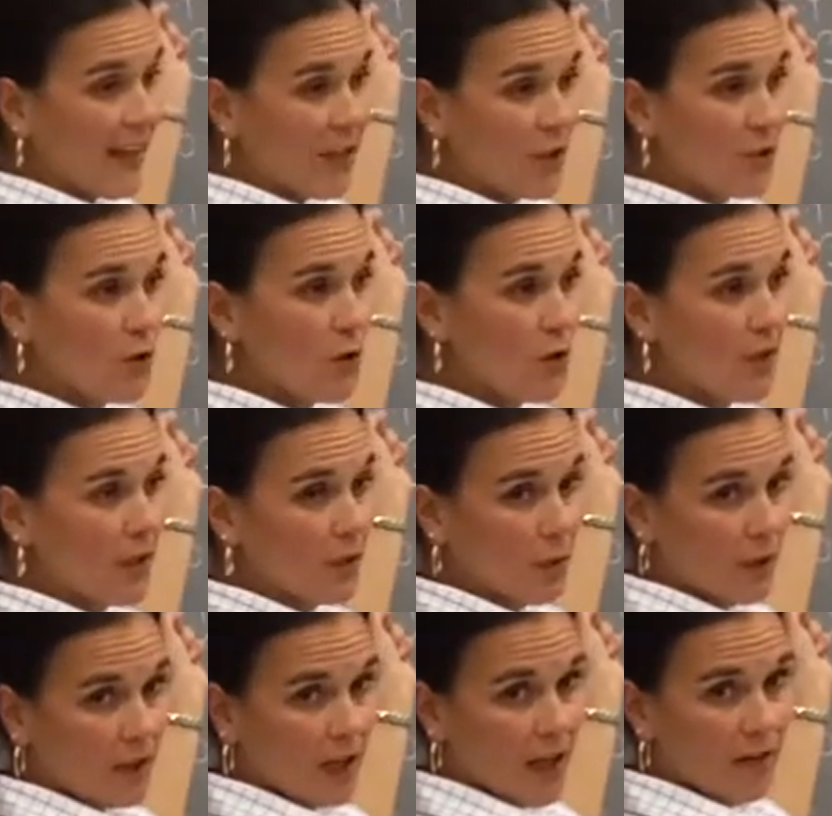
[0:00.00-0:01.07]
that you do need
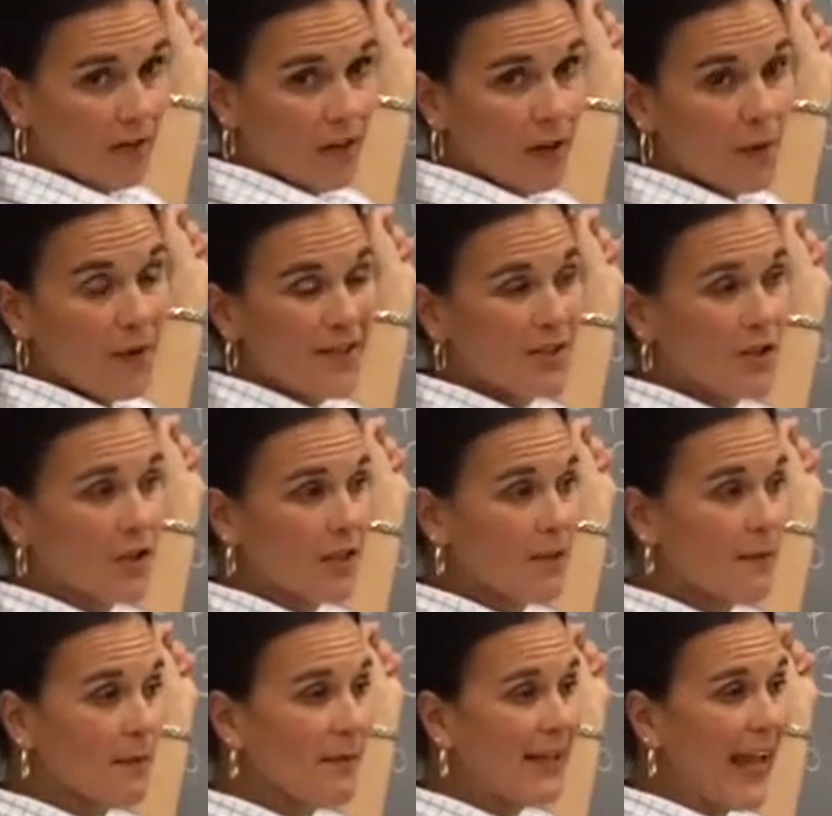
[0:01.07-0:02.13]
to work on, though, is your
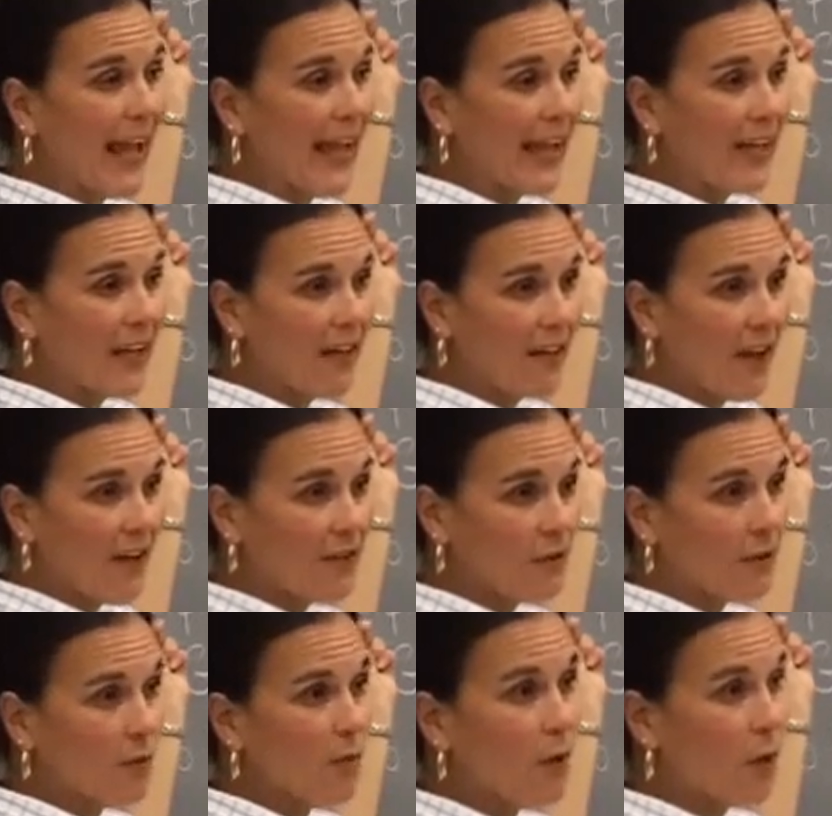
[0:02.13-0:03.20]
experiment 8 and
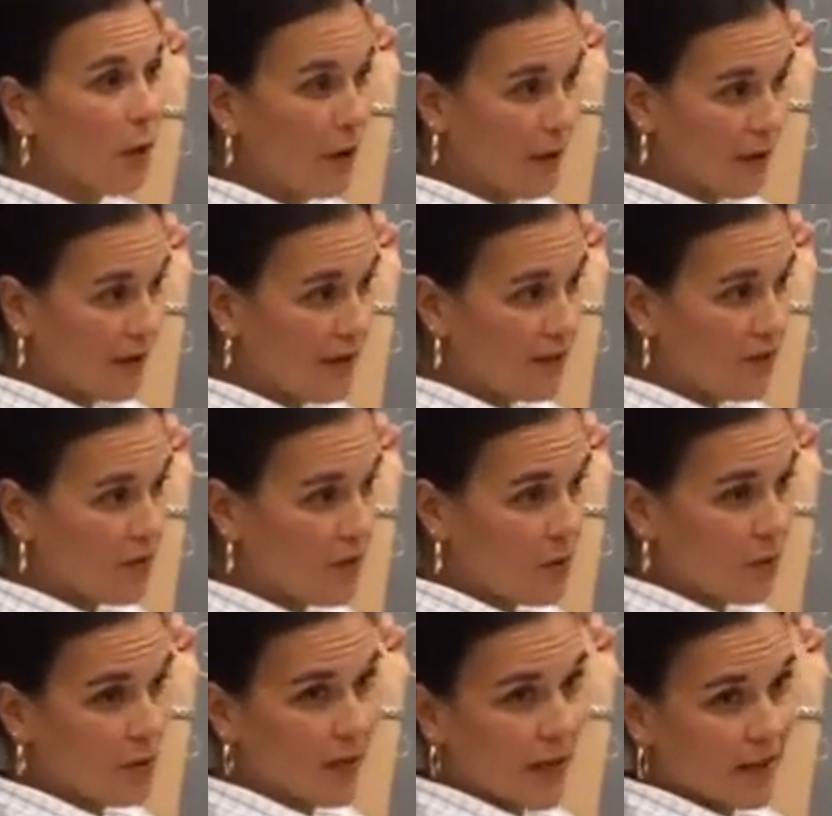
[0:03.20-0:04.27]
11 report is
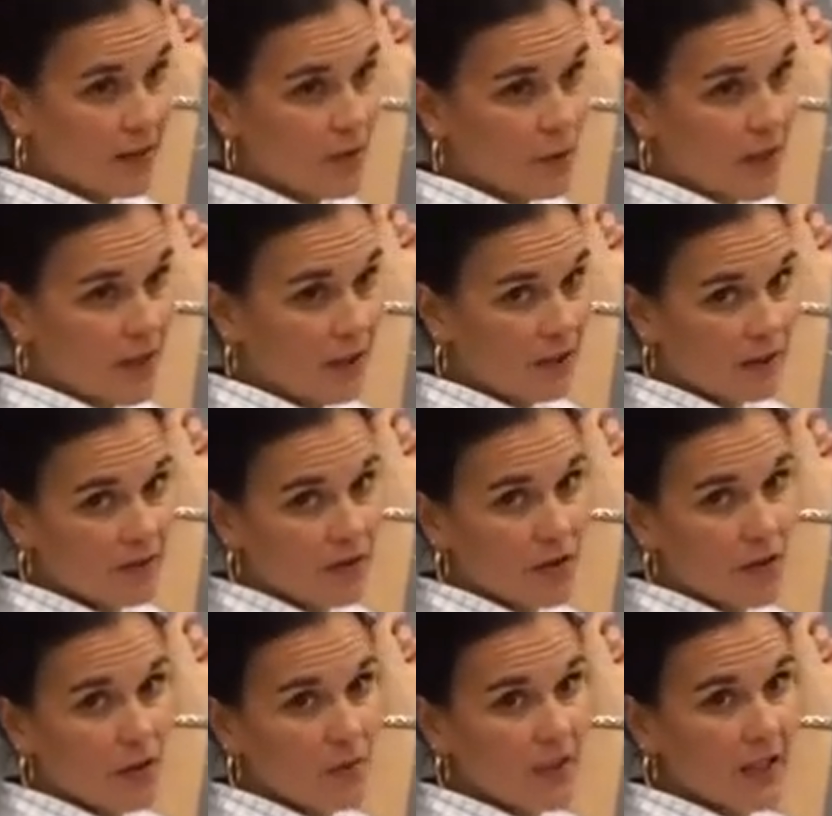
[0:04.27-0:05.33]
due next week.
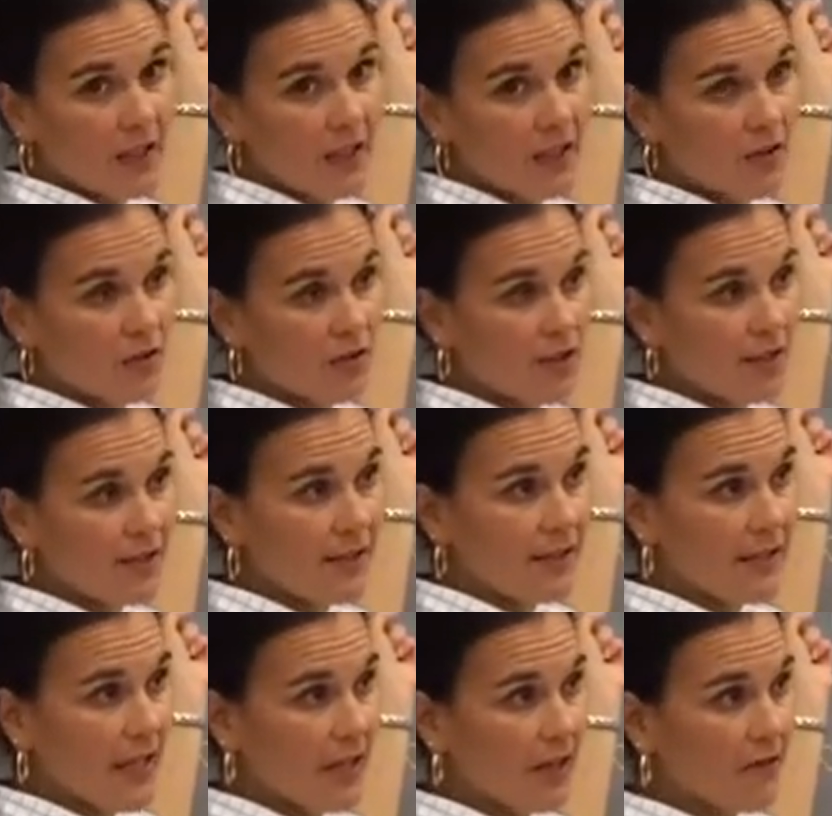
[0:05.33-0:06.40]
So you'll be getting your
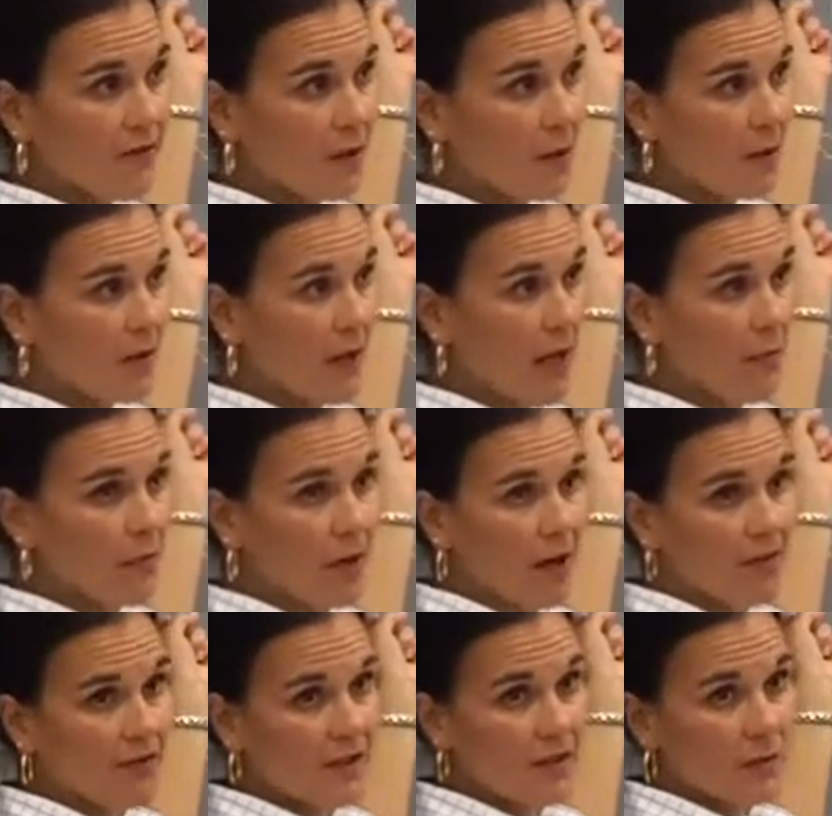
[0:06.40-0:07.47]
GC data from your lab
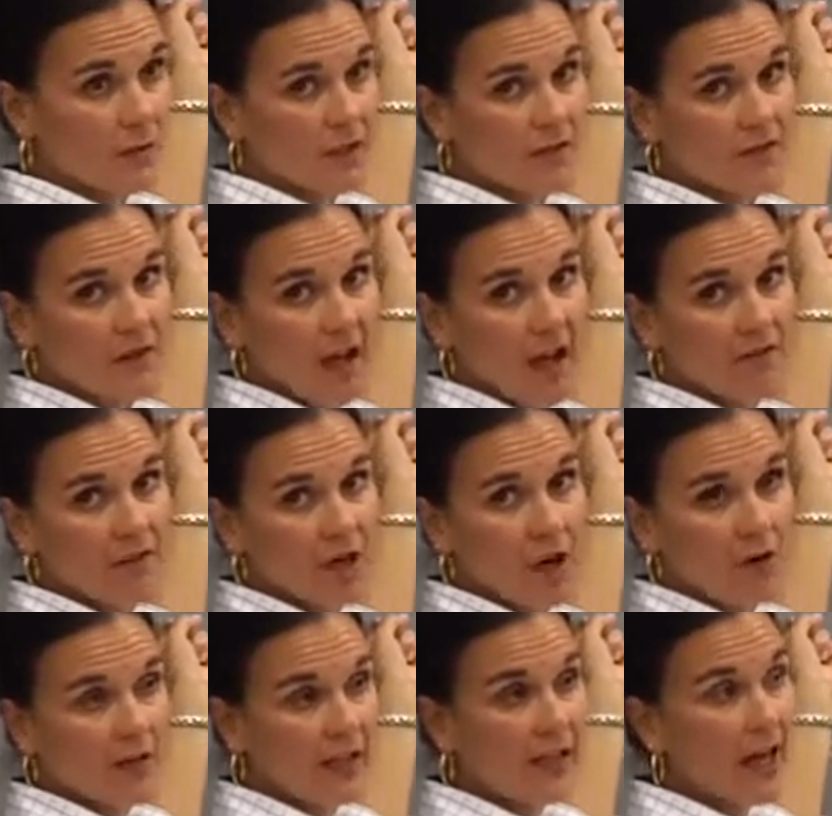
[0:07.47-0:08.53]
prof this week if you haven't
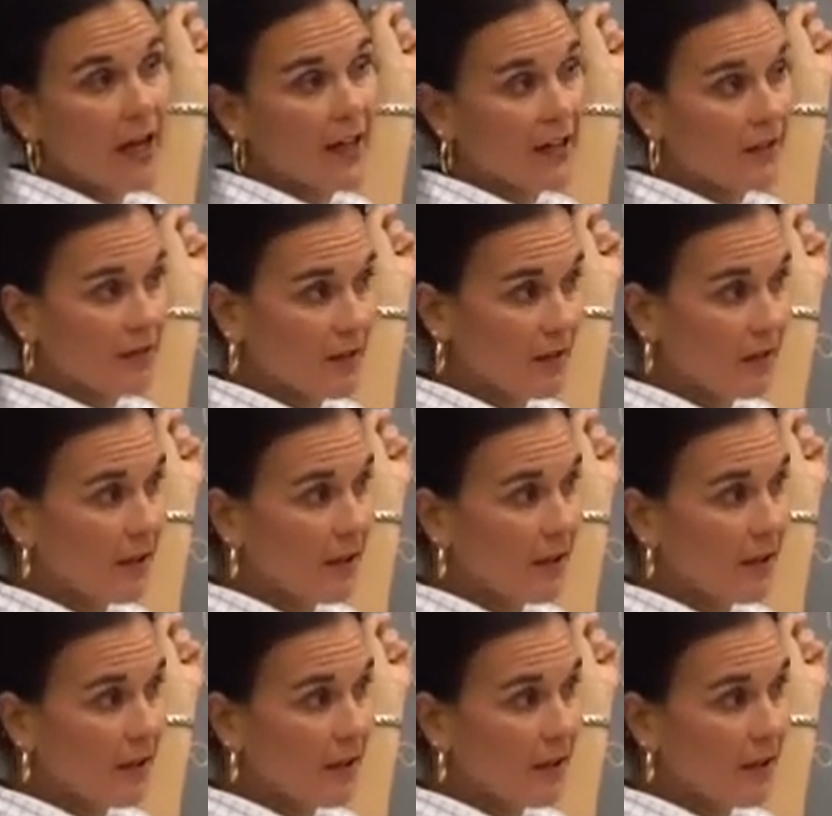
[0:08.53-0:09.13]
already got it